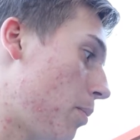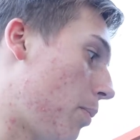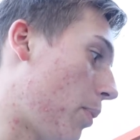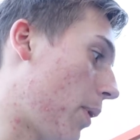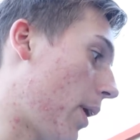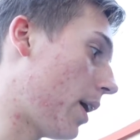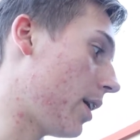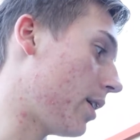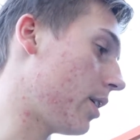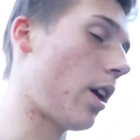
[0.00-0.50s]

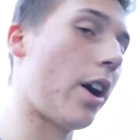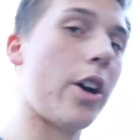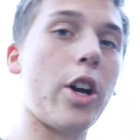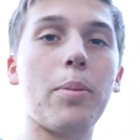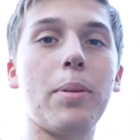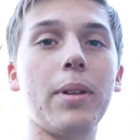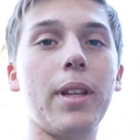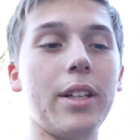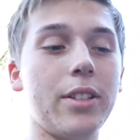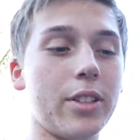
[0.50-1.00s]
But I
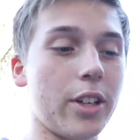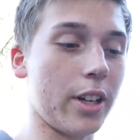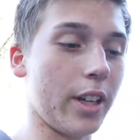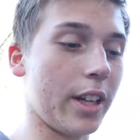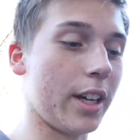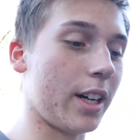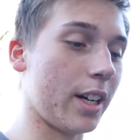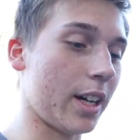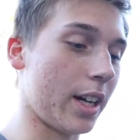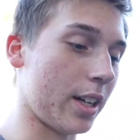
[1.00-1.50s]
opened these
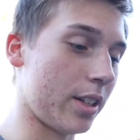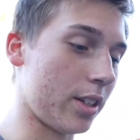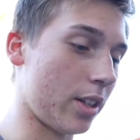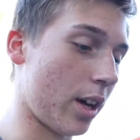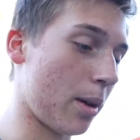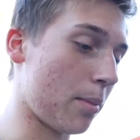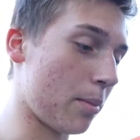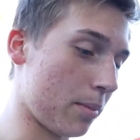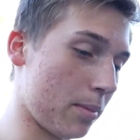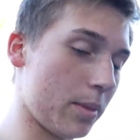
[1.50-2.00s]
earlier and
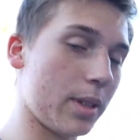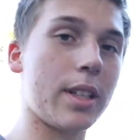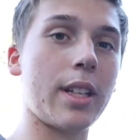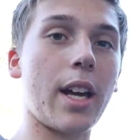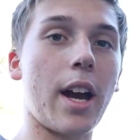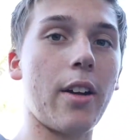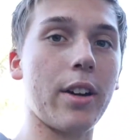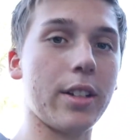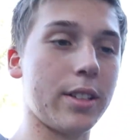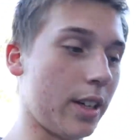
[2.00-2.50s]
I'm
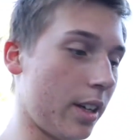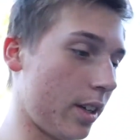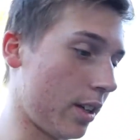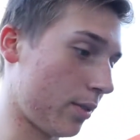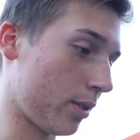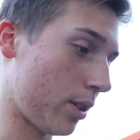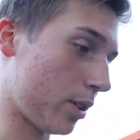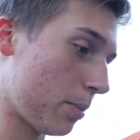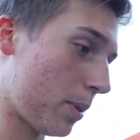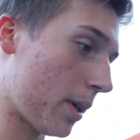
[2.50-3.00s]
guaranteed
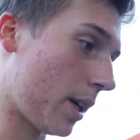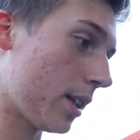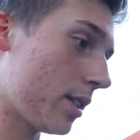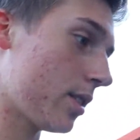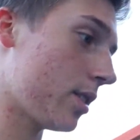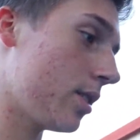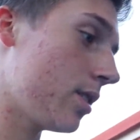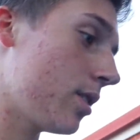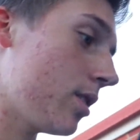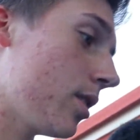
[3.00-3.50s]
I've lost
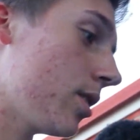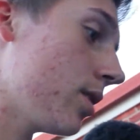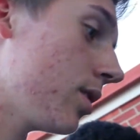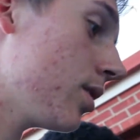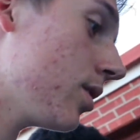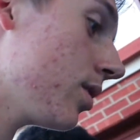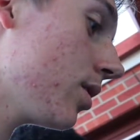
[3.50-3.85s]
parts, so.